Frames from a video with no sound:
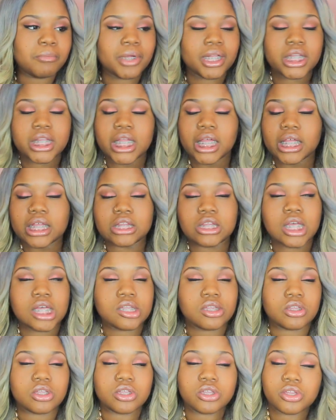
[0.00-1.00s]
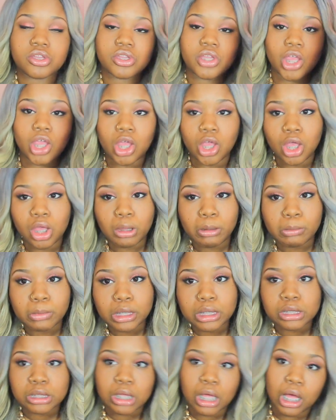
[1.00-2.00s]
but it does the same
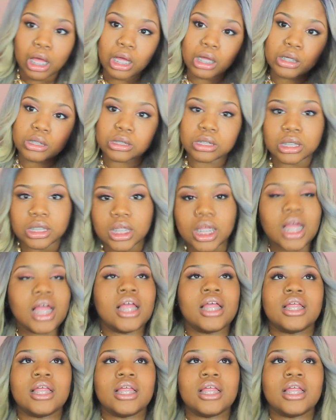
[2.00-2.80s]
exact thing.